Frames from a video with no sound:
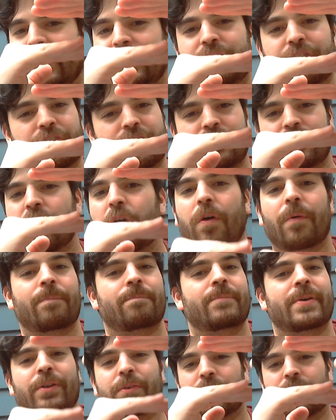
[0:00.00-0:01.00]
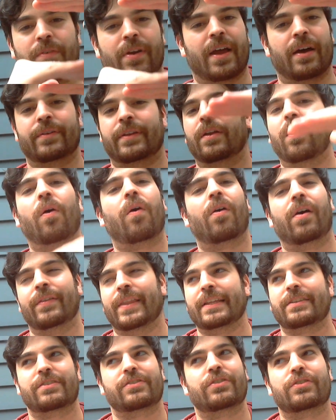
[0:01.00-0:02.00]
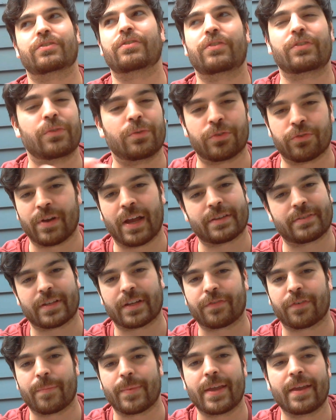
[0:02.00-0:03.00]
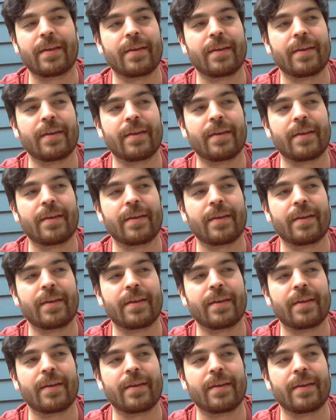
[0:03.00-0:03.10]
there's no middle ground at all, and that's just too drastic for me.